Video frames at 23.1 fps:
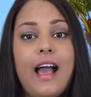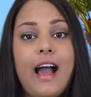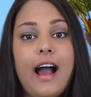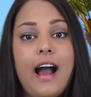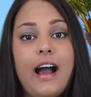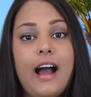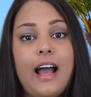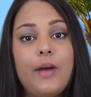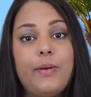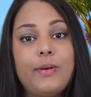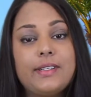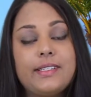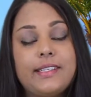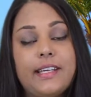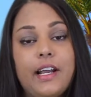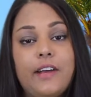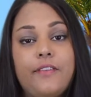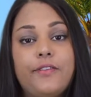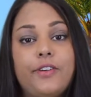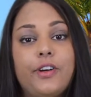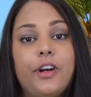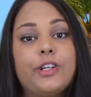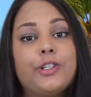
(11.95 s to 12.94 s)
I was
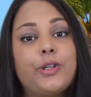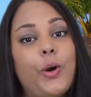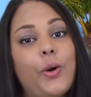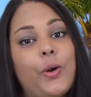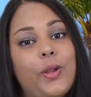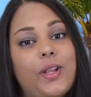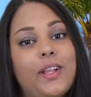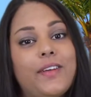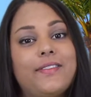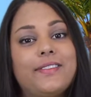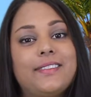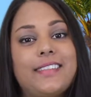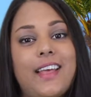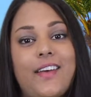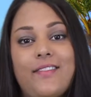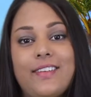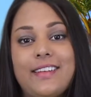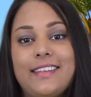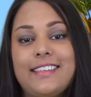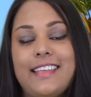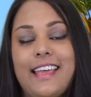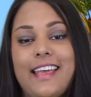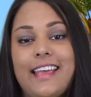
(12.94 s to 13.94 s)
there for a total of
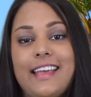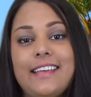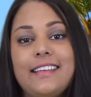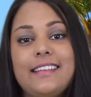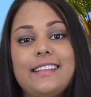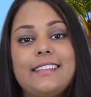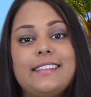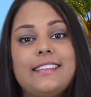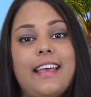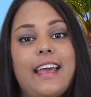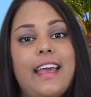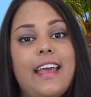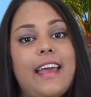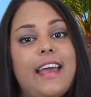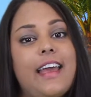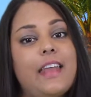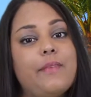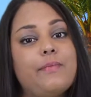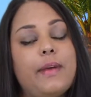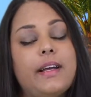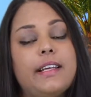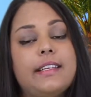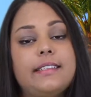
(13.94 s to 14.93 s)
7 days
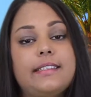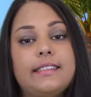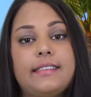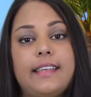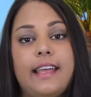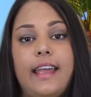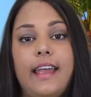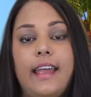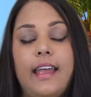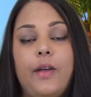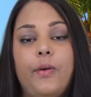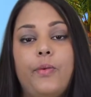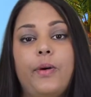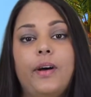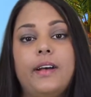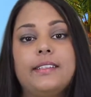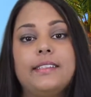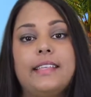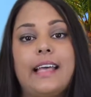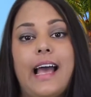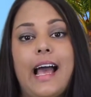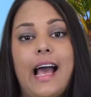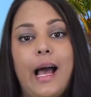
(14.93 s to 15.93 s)
and my stay
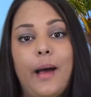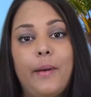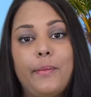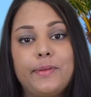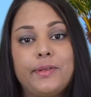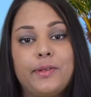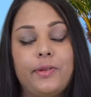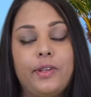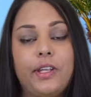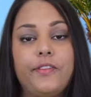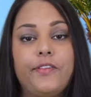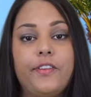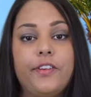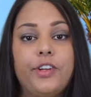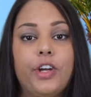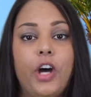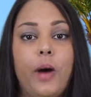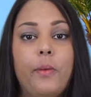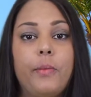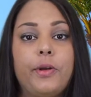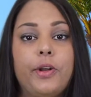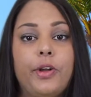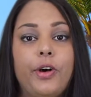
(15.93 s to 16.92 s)
was absolutely
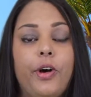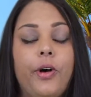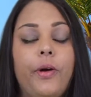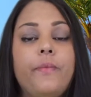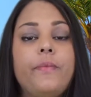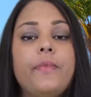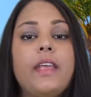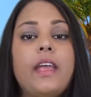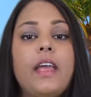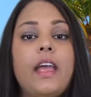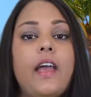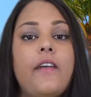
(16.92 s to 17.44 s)
phenomenal.